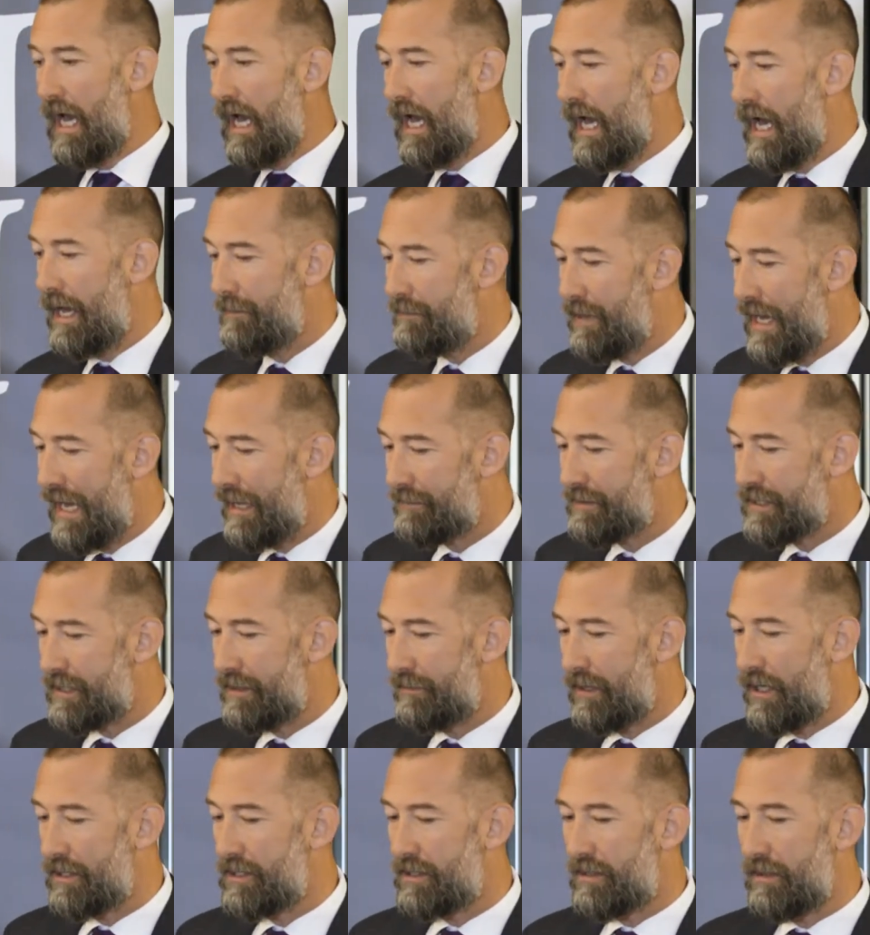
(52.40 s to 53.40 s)
And perhaps
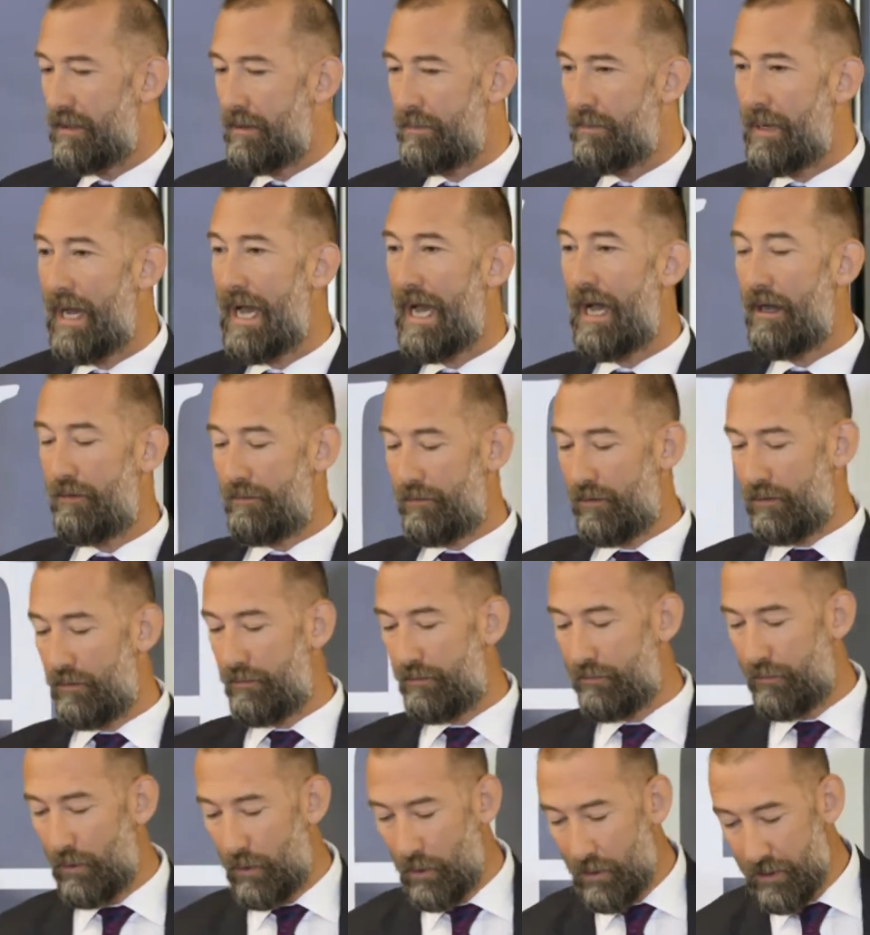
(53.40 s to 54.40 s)
the most powerful
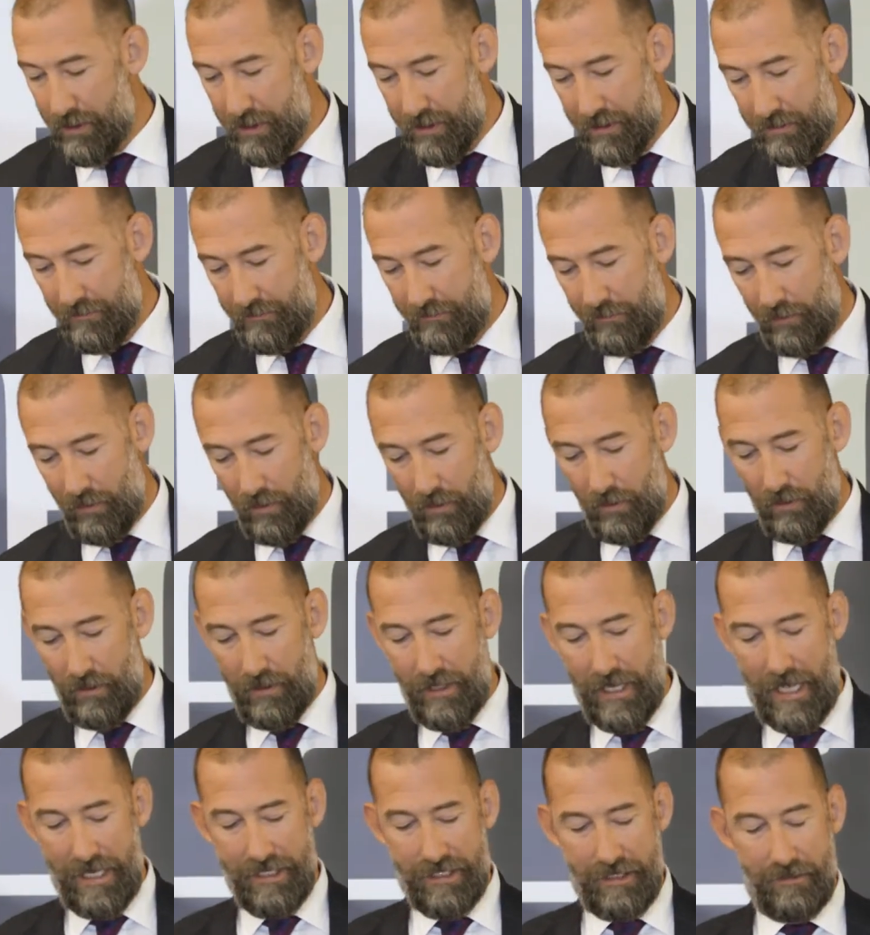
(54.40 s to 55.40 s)
force for
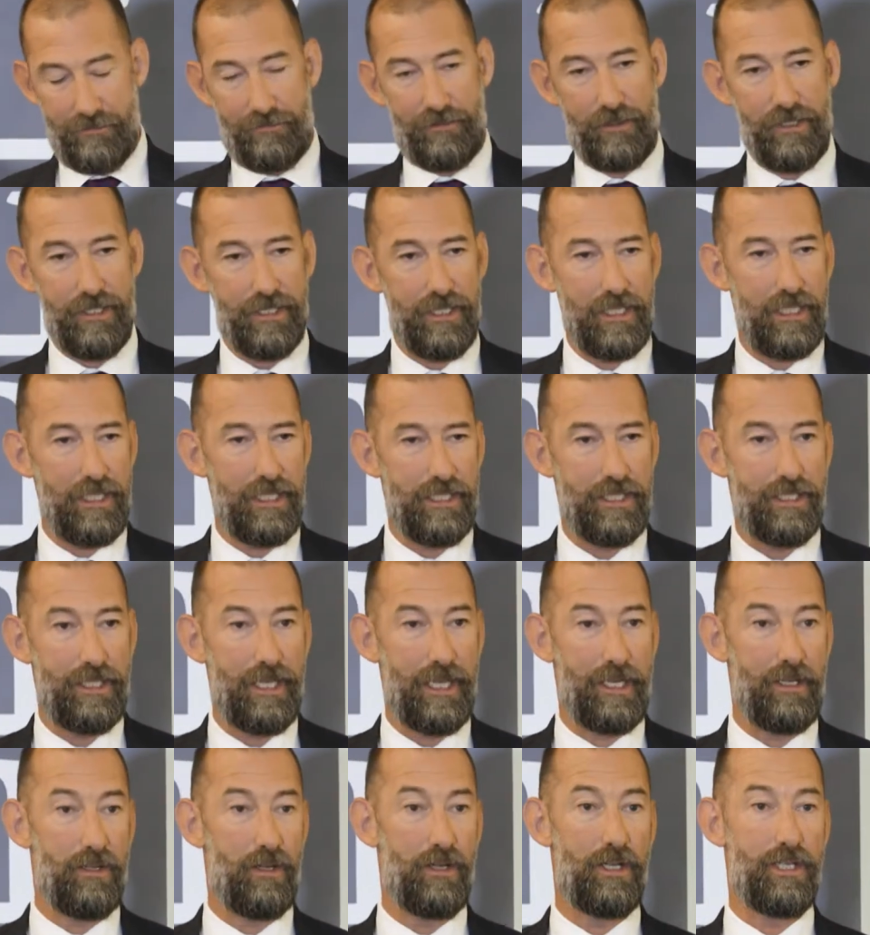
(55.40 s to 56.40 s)
that difference is
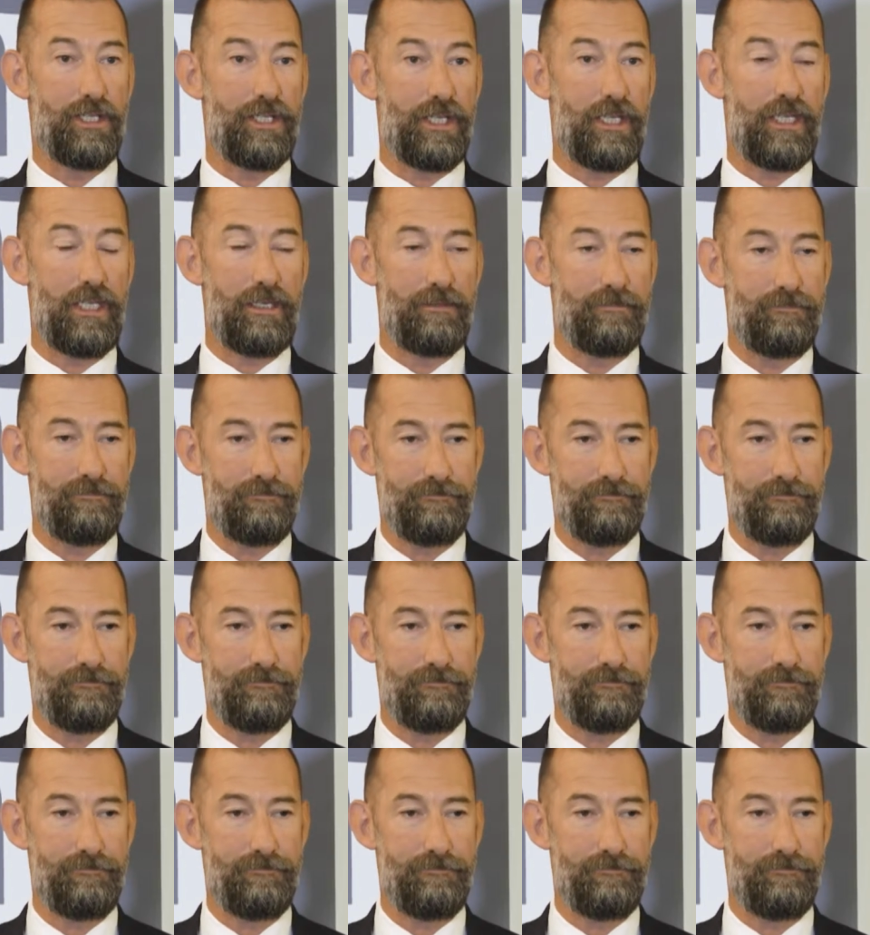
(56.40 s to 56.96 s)
technology.